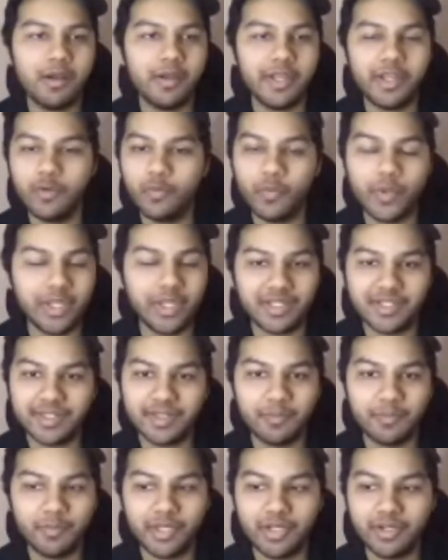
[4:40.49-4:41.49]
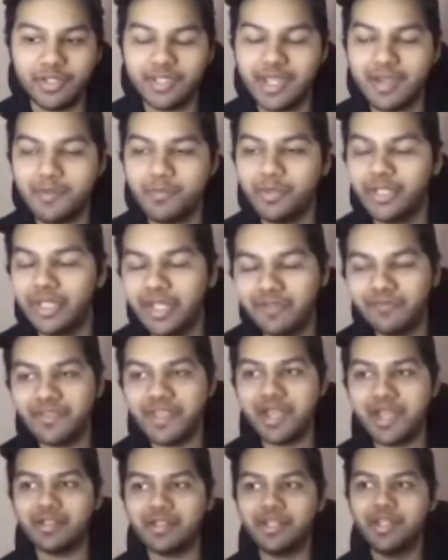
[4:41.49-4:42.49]
In weeks, because I believe
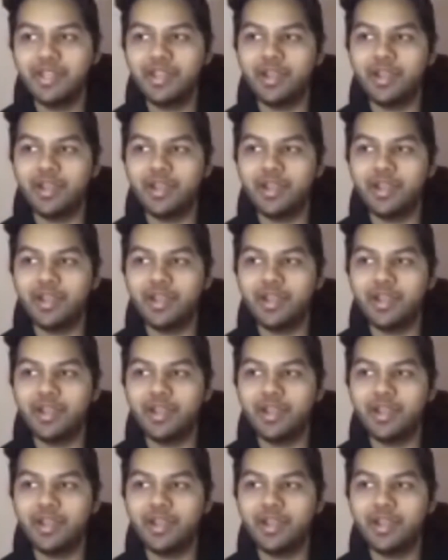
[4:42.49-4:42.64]
that